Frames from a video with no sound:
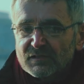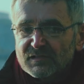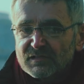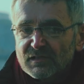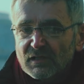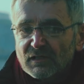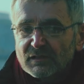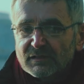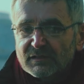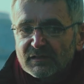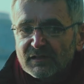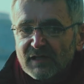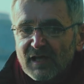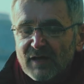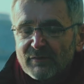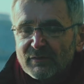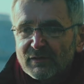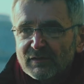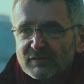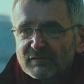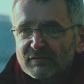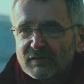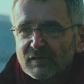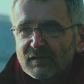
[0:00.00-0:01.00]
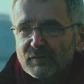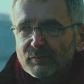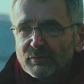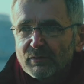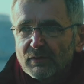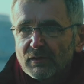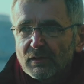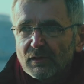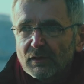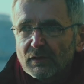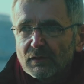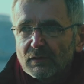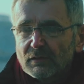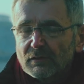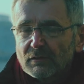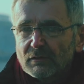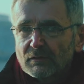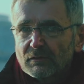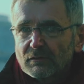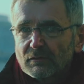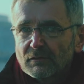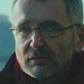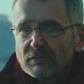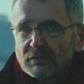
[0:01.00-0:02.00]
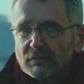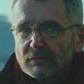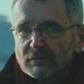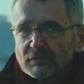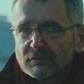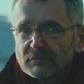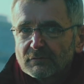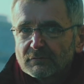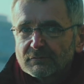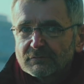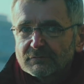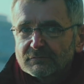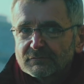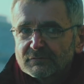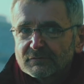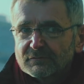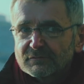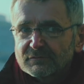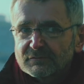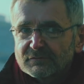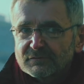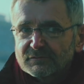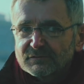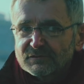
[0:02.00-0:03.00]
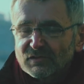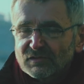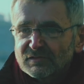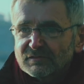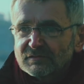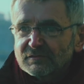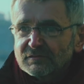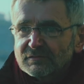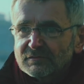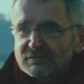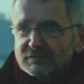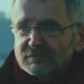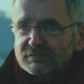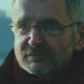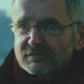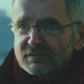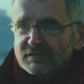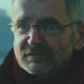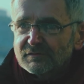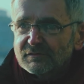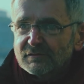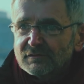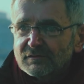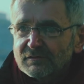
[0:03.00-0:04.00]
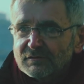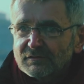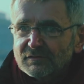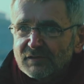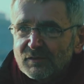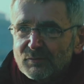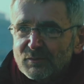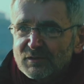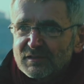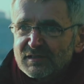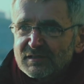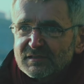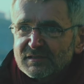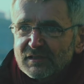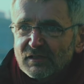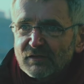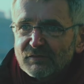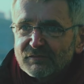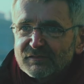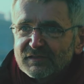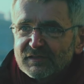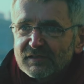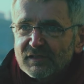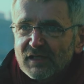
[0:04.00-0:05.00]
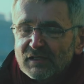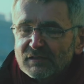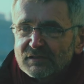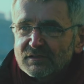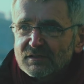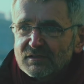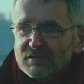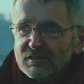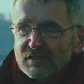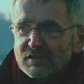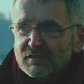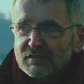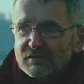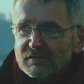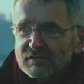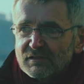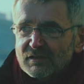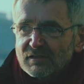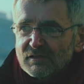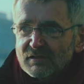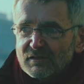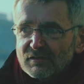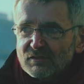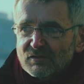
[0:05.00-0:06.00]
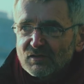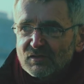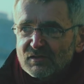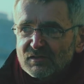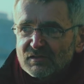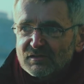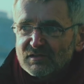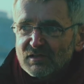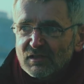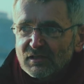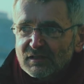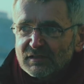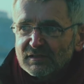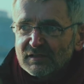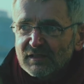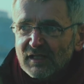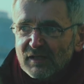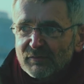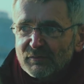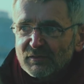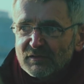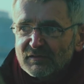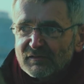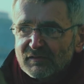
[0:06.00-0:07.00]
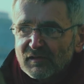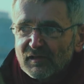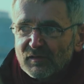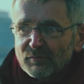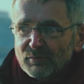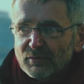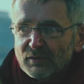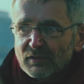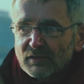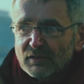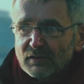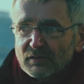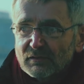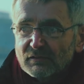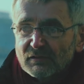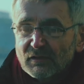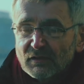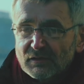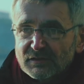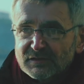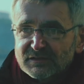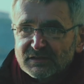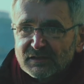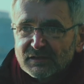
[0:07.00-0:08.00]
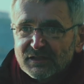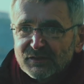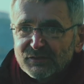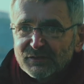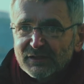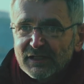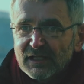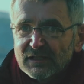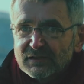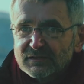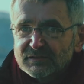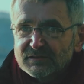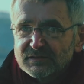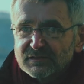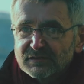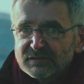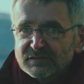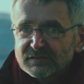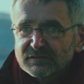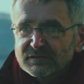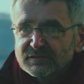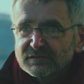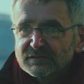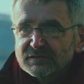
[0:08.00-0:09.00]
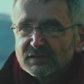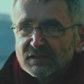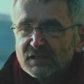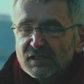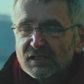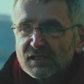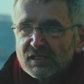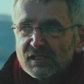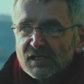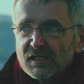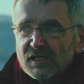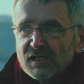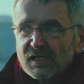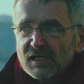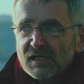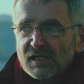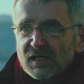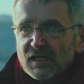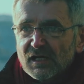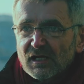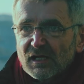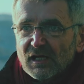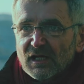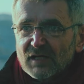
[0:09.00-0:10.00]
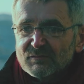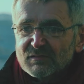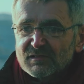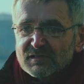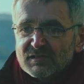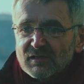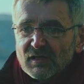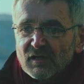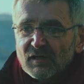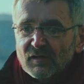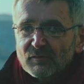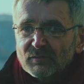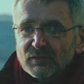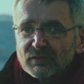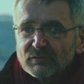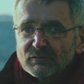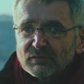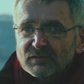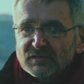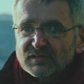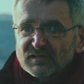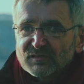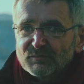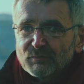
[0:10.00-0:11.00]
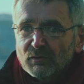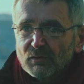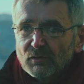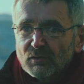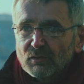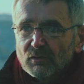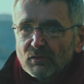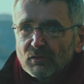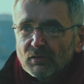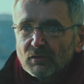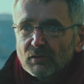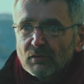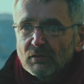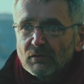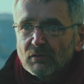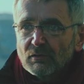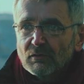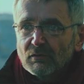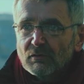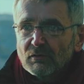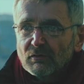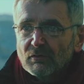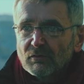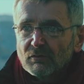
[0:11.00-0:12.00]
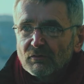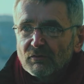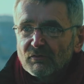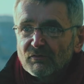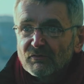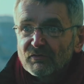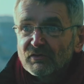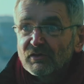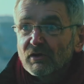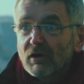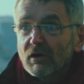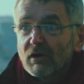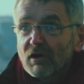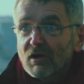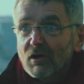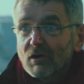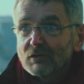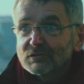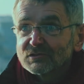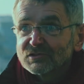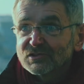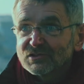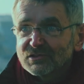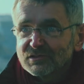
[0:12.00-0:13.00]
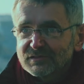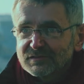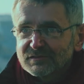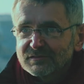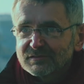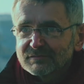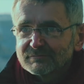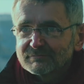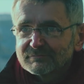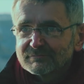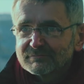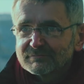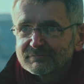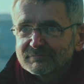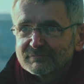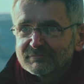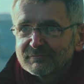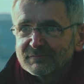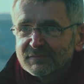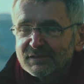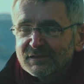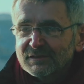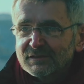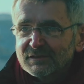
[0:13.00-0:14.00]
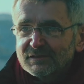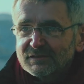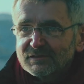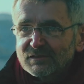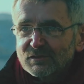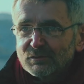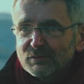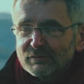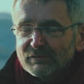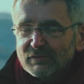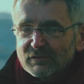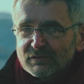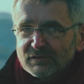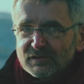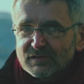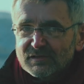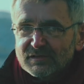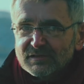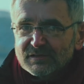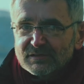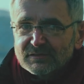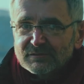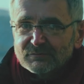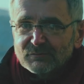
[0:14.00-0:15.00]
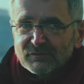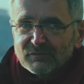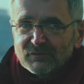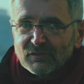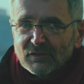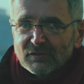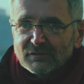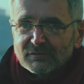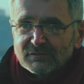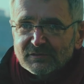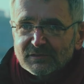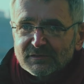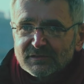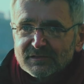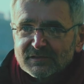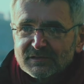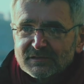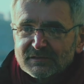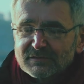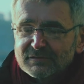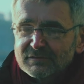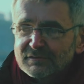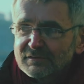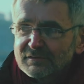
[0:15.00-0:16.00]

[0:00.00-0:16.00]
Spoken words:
psychodynamic therapy doesn't limit itself to that. Psychodynamic therapy, like psychoanalysis, aims to help you explore the unconscious. We've got this